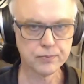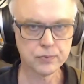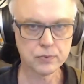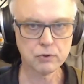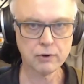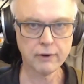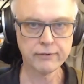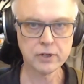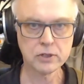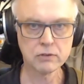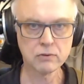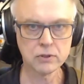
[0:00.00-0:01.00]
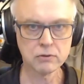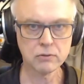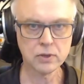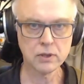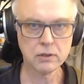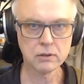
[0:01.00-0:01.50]
Graphic string
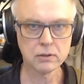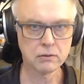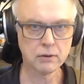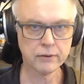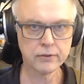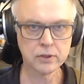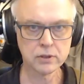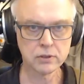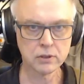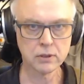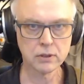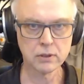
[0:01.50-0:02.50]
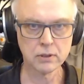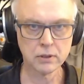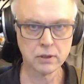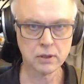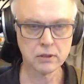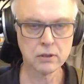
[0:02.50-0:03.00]
tree, Graphics
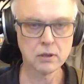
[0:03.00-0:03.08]
nut,